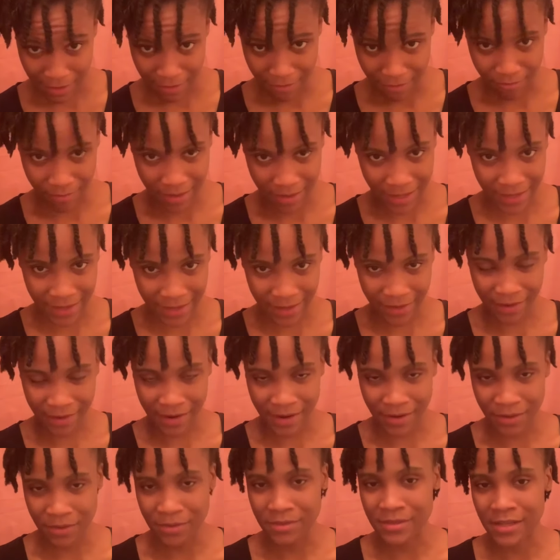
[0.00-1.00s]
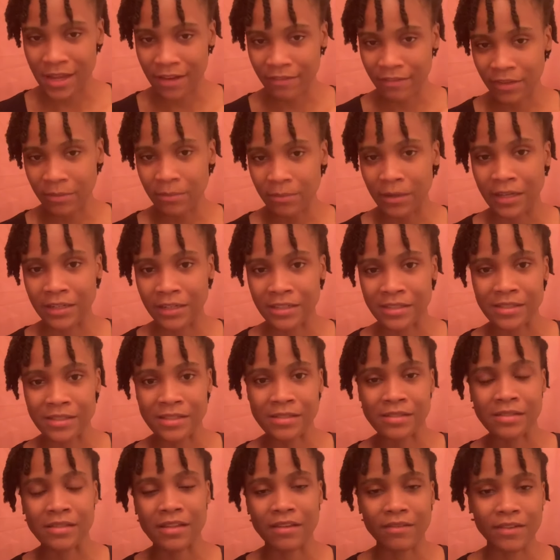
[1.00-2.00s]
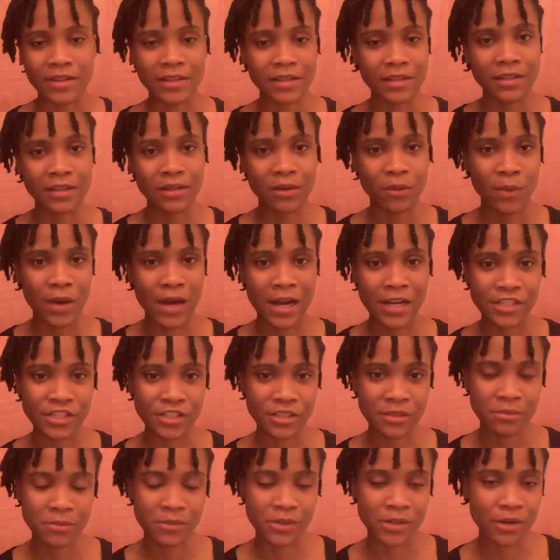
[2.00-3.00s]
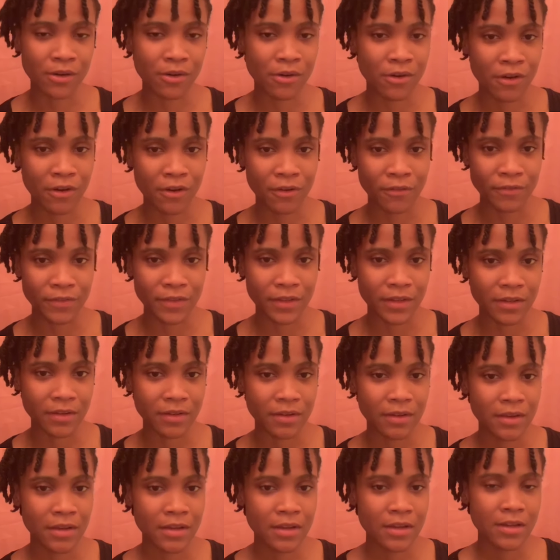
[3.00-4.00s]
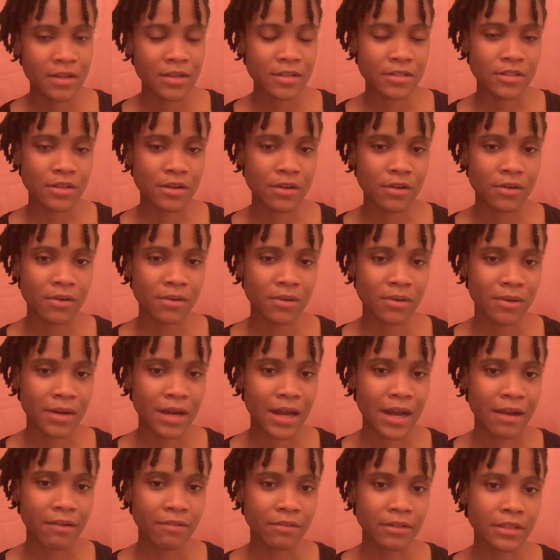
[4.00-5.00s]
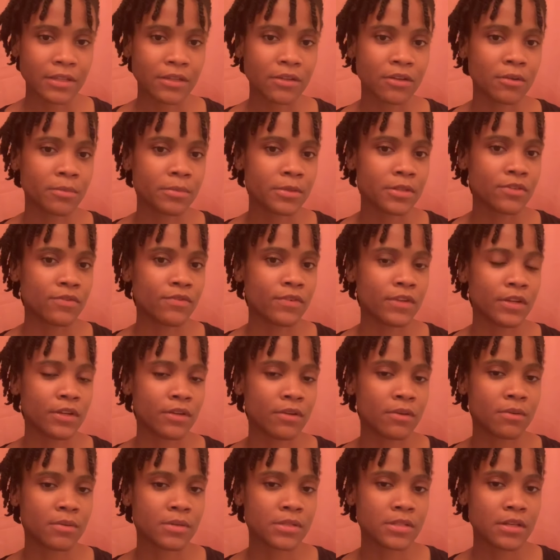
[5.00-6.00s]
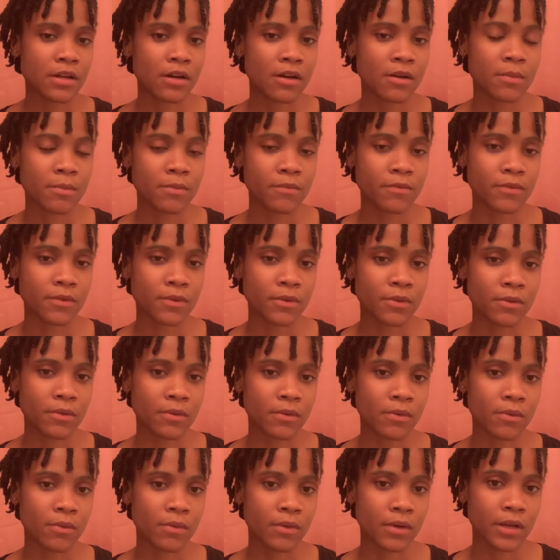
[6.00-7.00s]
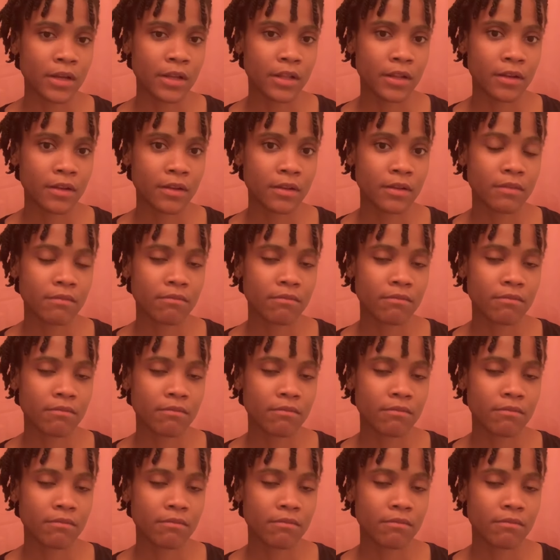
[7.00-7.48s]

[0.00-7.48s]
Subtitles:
my hair, I use heavy butters and stuff. I need to wash it more often. So I really hope this video was helpful on,